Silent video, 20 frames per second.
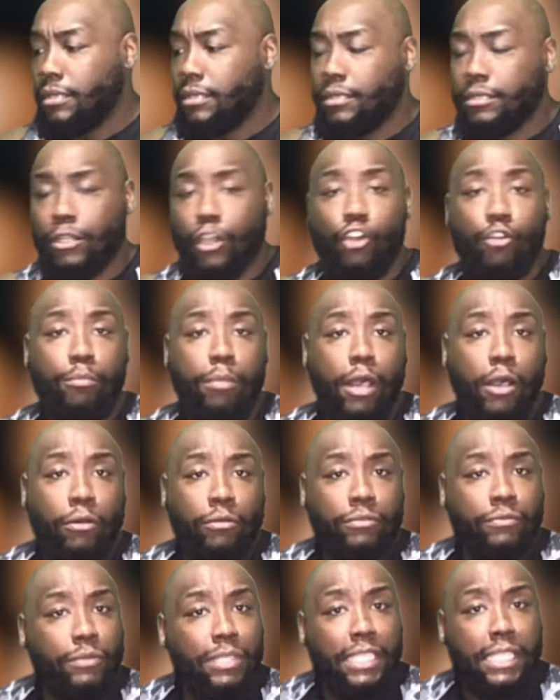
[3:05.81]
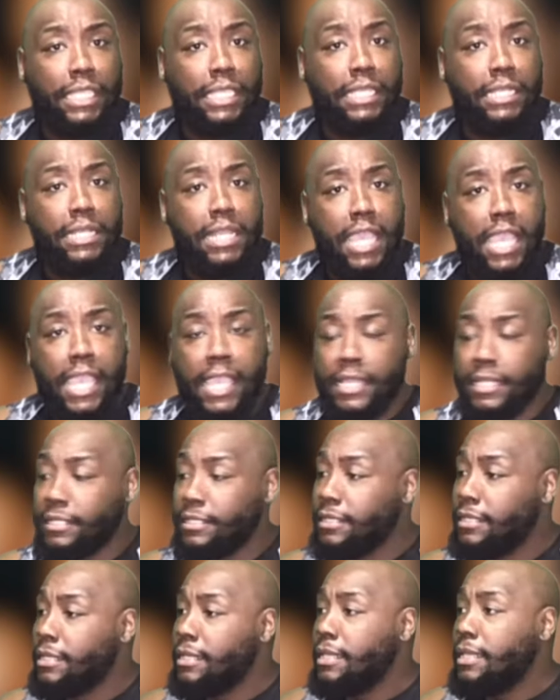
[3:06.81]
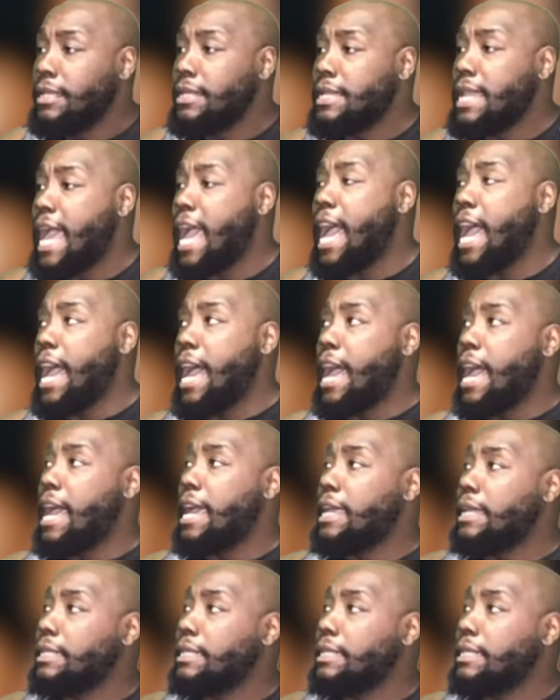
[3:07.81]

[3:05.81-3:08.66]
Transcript: no, boss, we ain't hear nothing. Now,